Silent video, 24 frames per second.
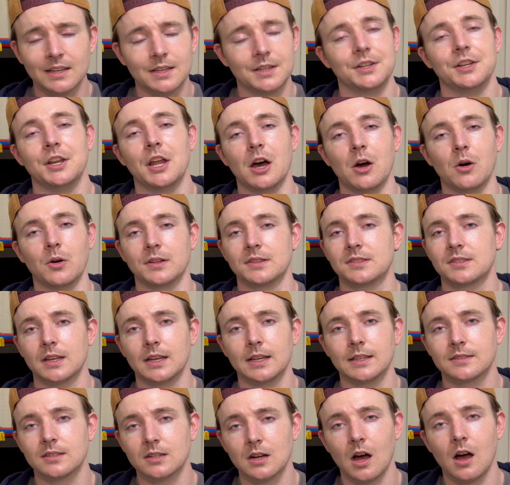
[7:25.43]
No,
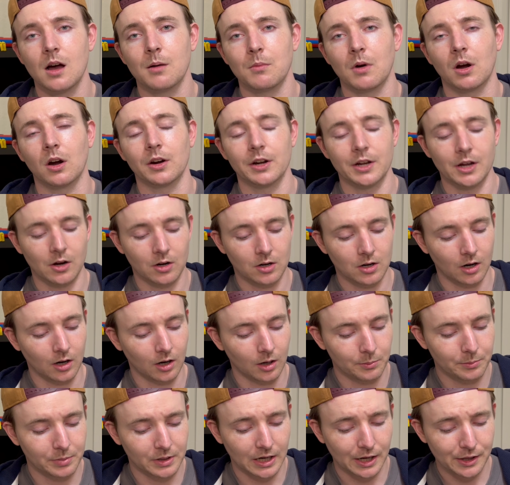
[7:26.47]
it's not Mario
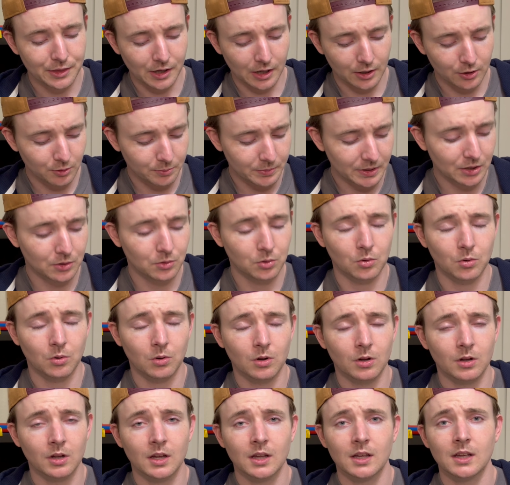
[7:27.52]
Kart, but I thought it would be
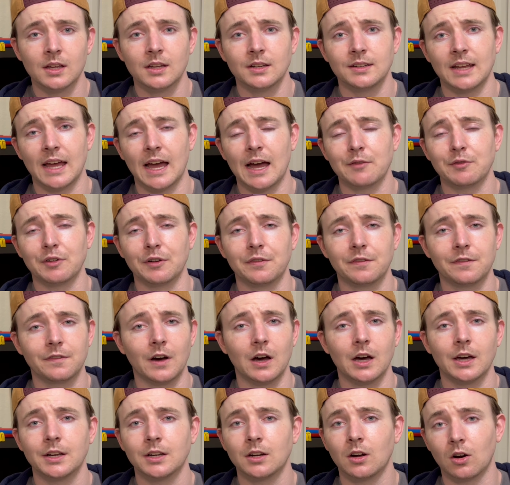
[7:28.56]
cool to have a
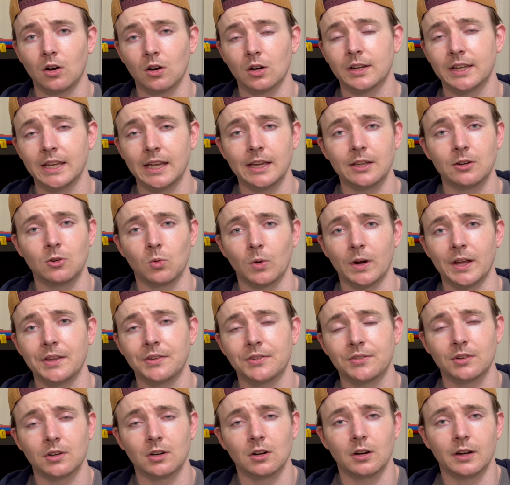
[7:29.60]
fun arcade
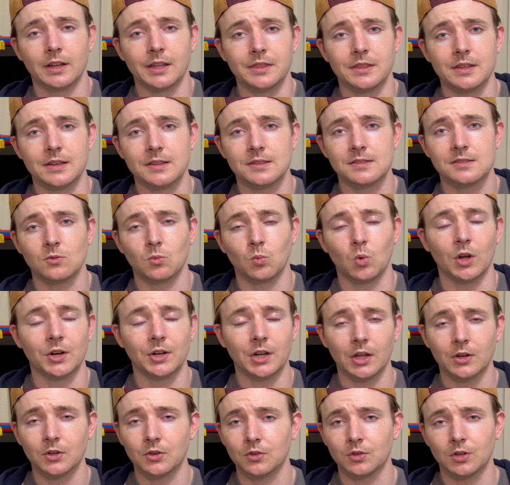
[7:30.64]
racer in this
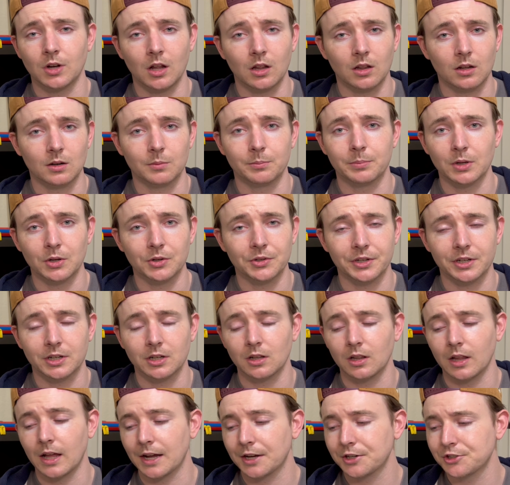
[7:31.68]
$100
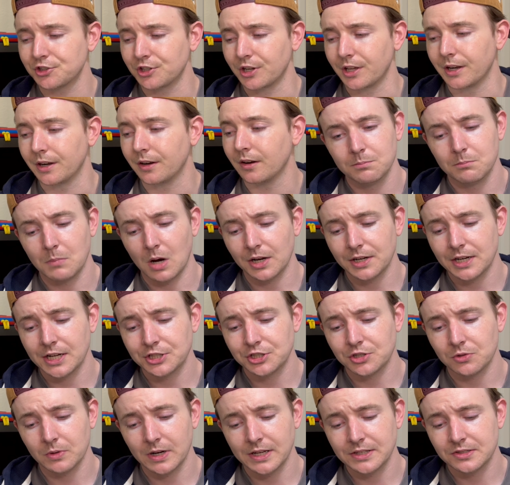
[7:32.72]
build-a-collection. Mod
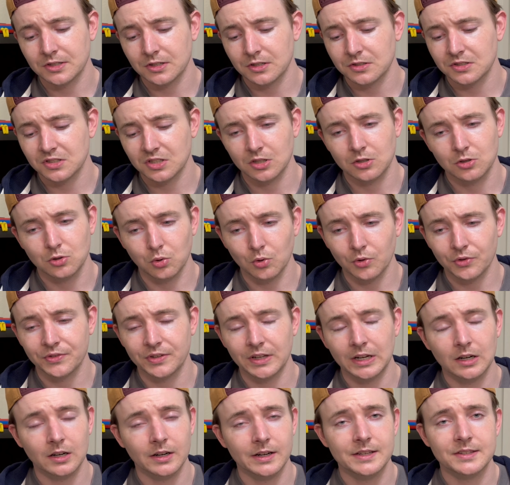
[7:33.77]
Nation Racers, cool
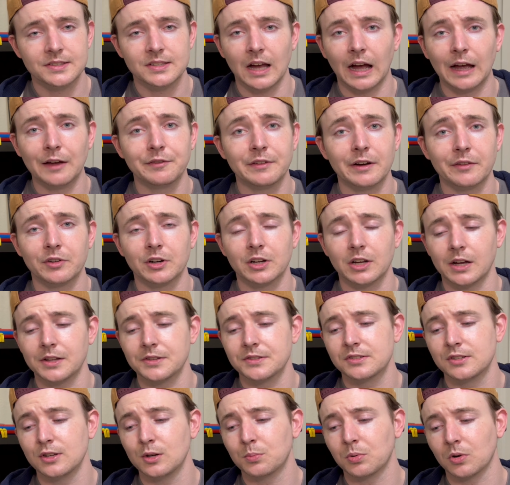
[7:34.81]
series. I've never gotten
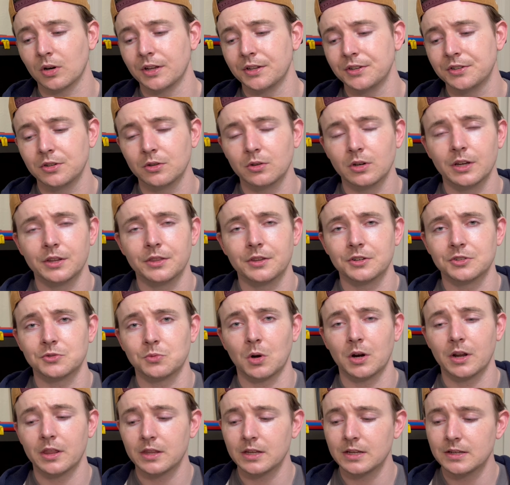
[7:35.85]
super into it. There's
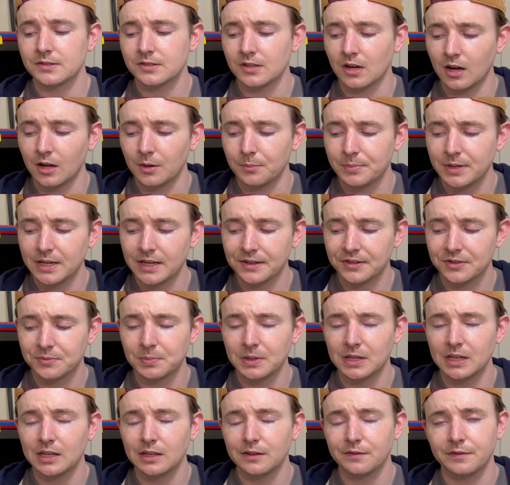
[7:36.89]
one of these on
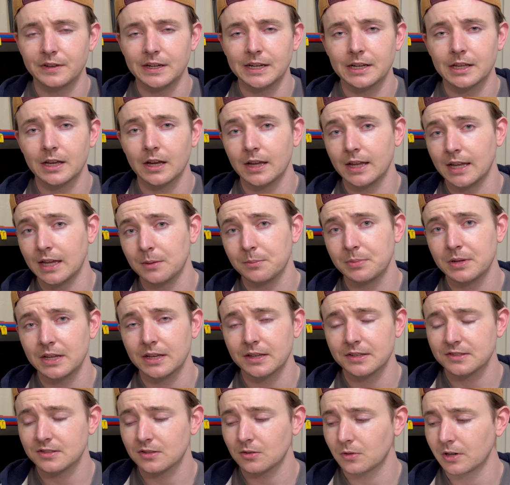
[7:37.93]
PSP, Vita, and
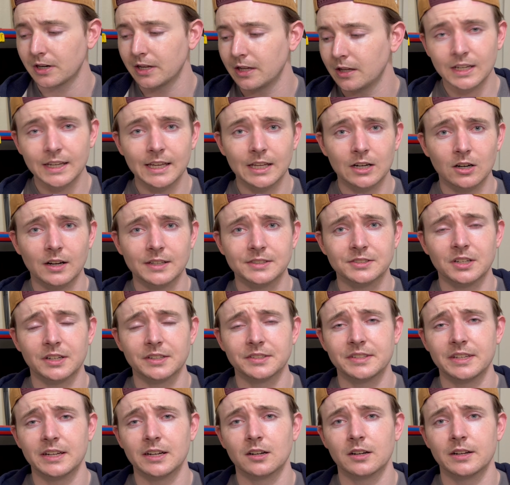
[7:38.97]
PS3. Interesting
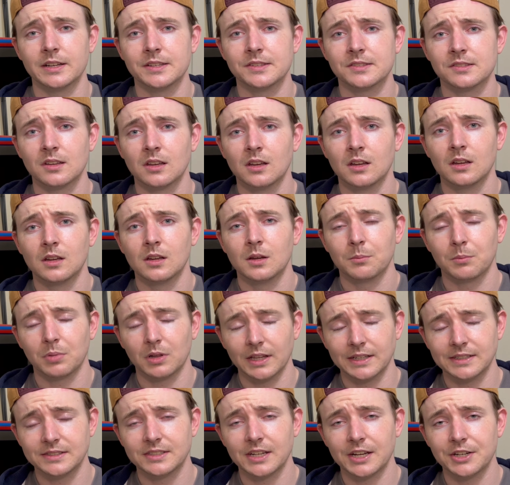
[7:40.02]
series,
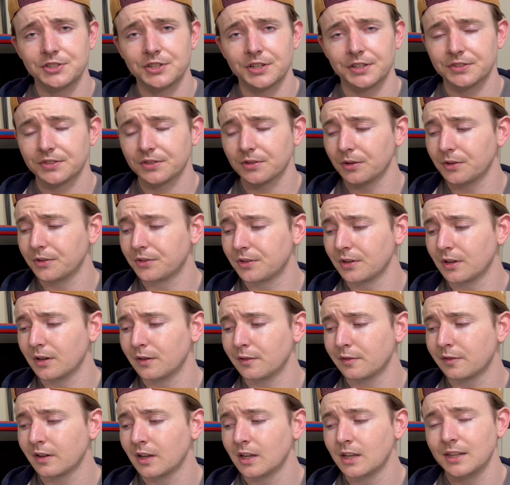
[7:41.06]
PlayStation
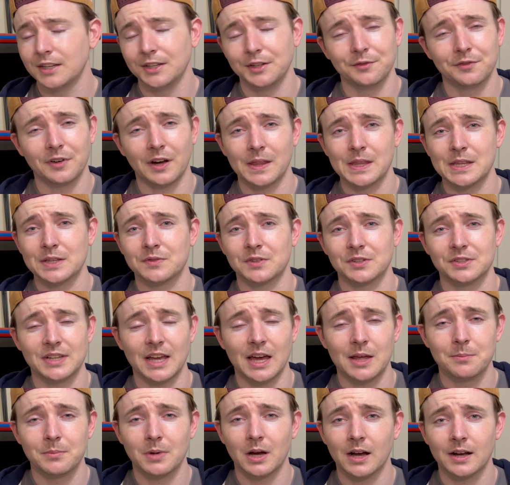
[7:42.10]
exclusive. You can find this for
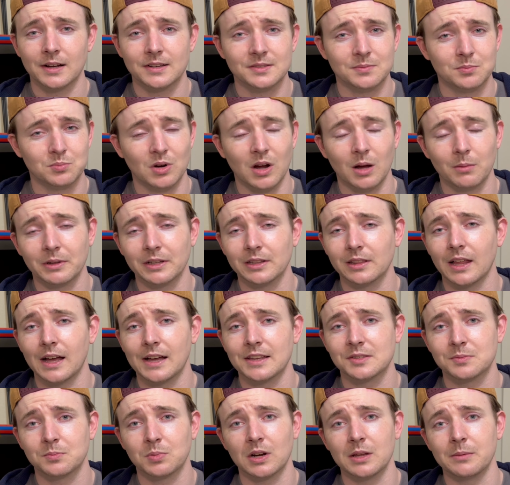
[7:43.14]
10 bucks, probably
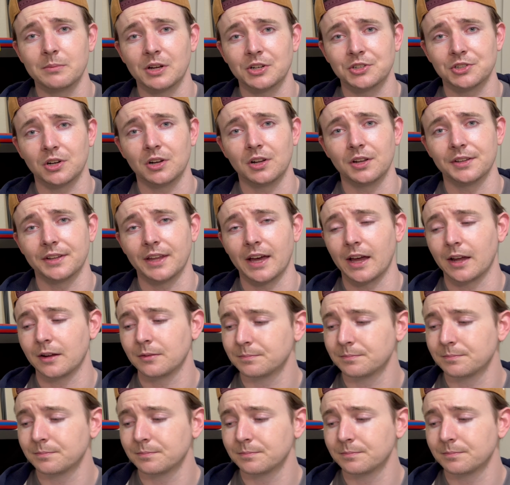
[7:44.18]
less, pretty much all day.